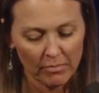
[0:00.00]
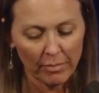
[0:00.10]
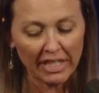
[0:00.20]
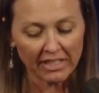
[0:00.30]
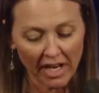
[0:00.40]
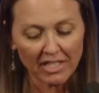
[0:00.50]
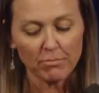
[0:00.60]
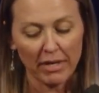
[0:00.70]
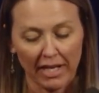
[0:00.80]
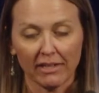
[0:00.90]
But it does
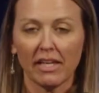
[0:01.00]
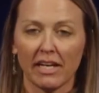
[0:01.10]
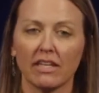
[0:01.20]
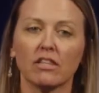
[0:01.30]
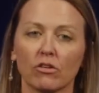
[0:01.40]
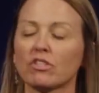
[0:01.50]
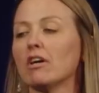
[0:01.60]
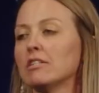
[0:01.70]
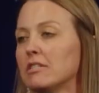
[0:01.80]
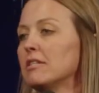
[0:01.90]
mean that in those
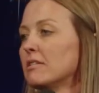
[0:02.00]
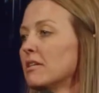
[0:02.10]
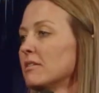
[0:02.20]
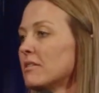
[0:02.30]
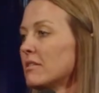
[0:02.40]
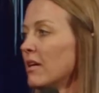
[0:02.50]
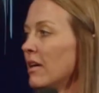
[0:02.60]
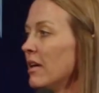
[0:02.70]
hard seasons,